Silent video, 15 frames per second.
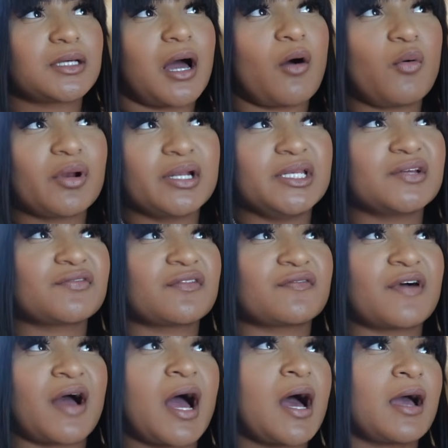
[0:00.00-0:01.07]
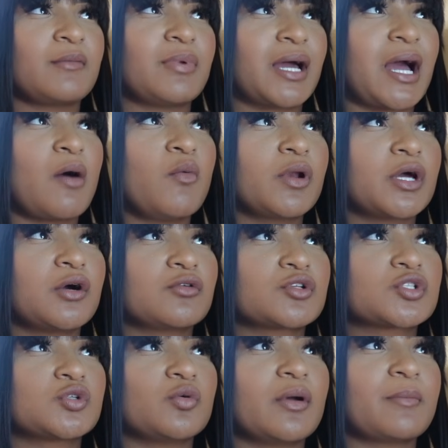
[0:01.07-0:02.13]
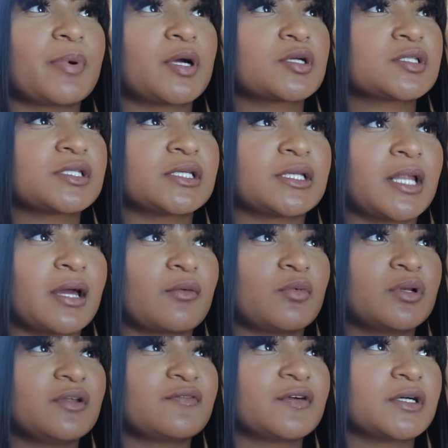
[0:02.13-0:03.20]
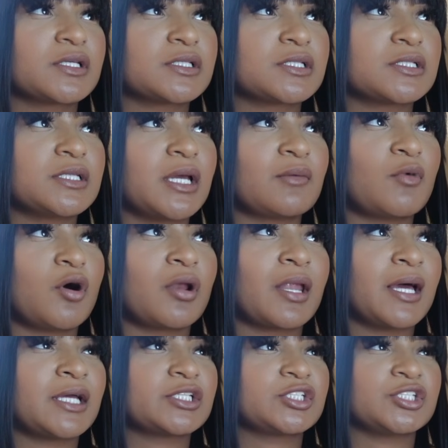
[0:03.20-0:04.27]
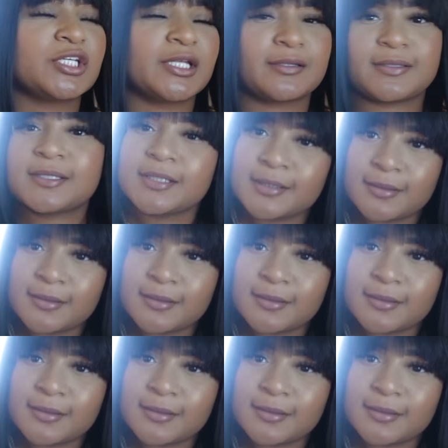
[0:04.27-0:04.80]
I want a different vibe. Like, I want to go to school in person. Like, what the fuck is this damn online shit?